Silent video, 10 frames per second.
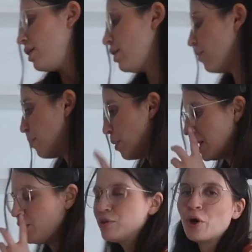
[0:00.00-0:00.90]
Never
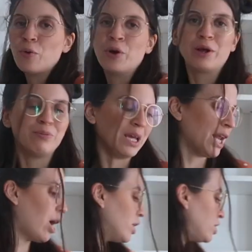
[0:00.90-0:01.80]
mind. You know what I
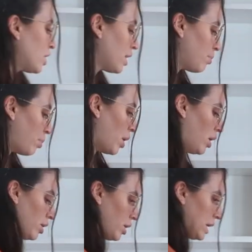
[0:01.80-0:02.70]
mean. I took it
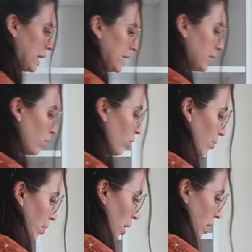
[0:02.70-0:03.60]
apart. I cleaned all
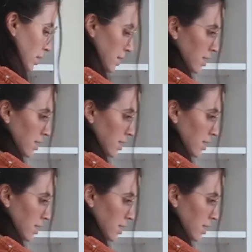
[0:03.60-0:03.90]
the parts,